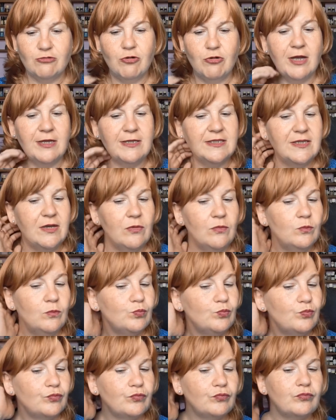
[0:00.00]
Right, so
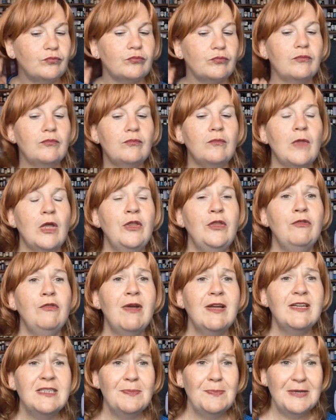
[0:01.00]
the
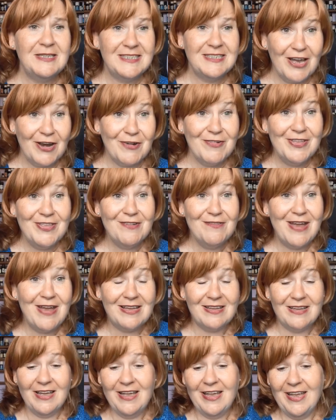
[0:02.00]
recipes that are in
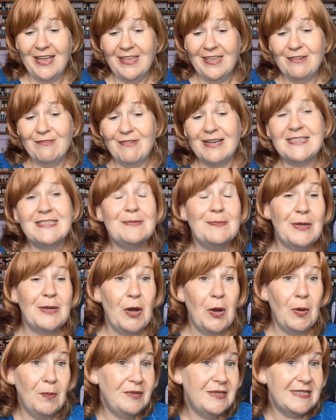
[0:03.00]
the recipe
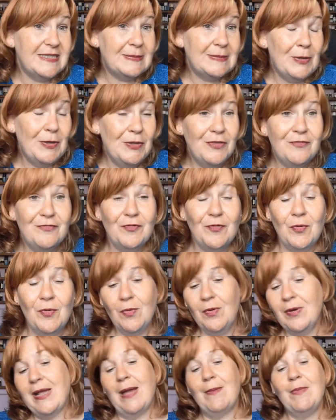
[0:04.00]
hub this month
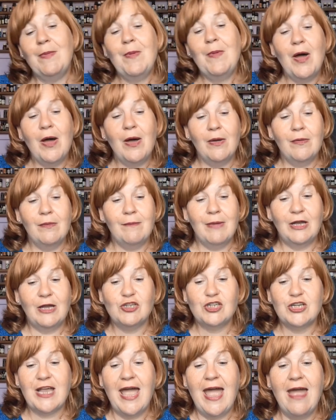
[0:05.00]
for chamomile
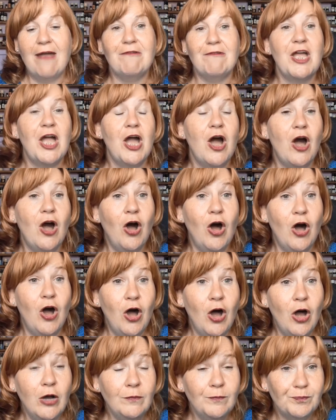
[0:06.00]
matricaria
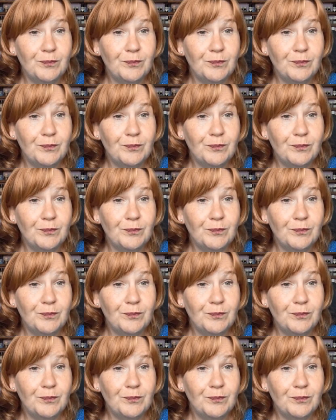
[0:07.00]
are,